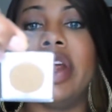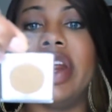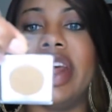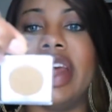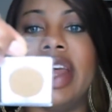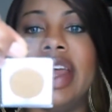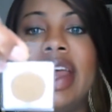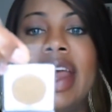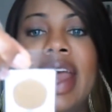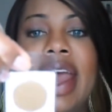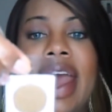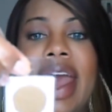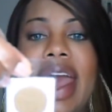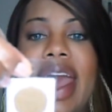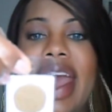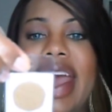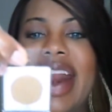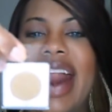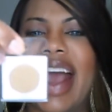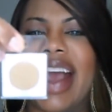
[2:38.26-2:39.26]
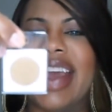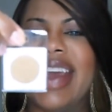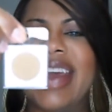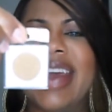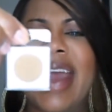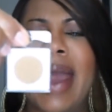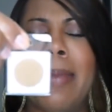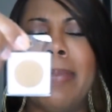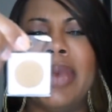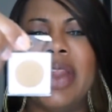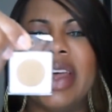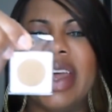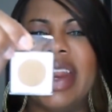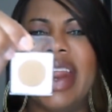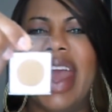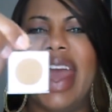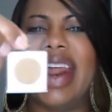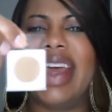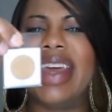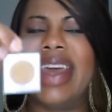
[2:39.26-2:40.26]
pretty. And I kept
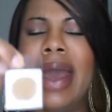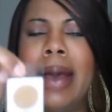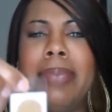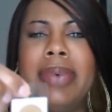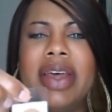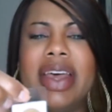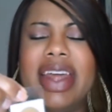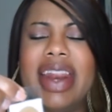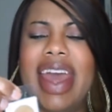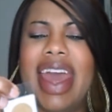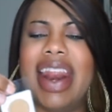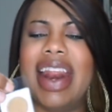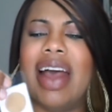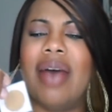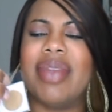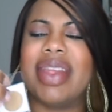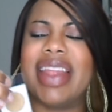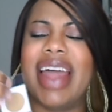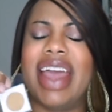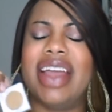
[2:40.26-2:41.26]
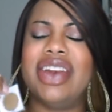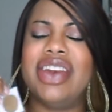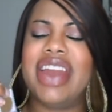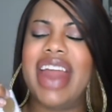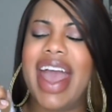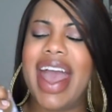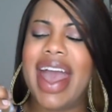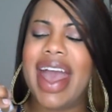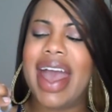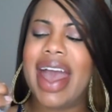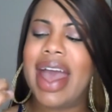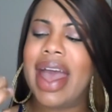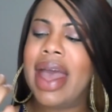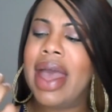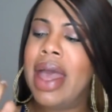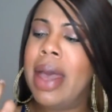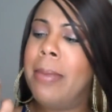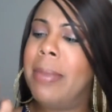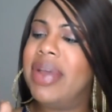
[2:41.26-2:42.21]
looking at it, kept looking at it, and I was like, nah.